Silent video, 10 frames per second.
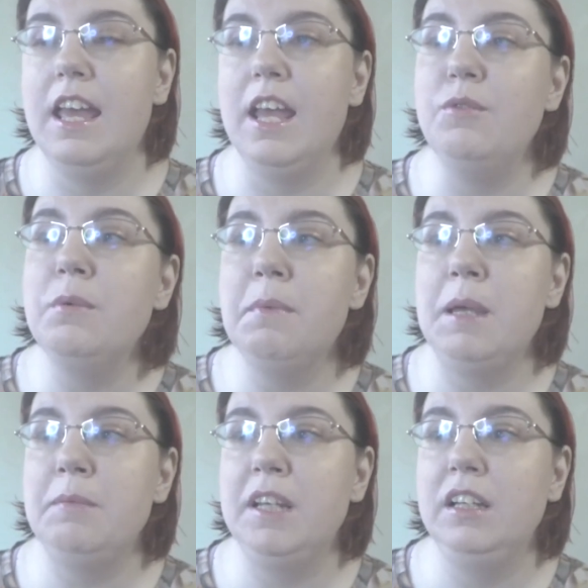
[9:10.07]
it will
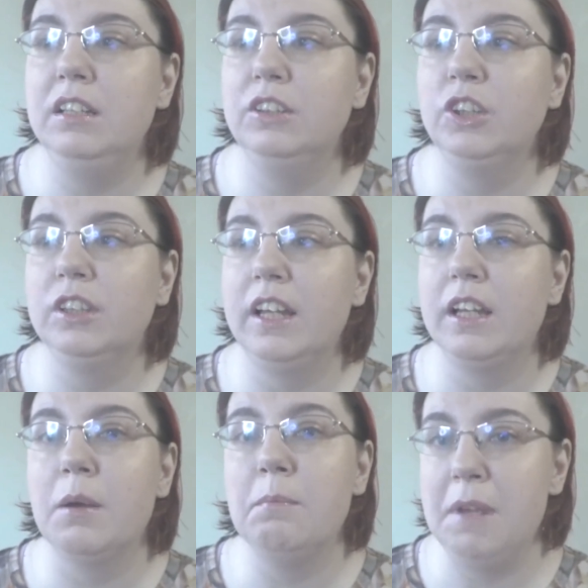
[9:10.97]
make me look like
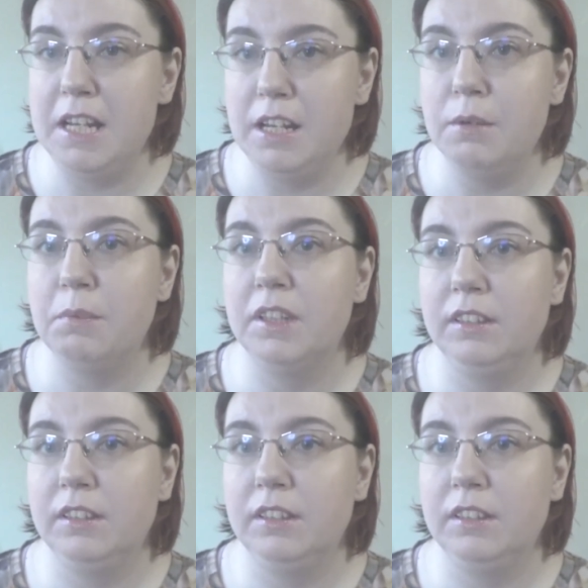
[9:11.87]
a medium,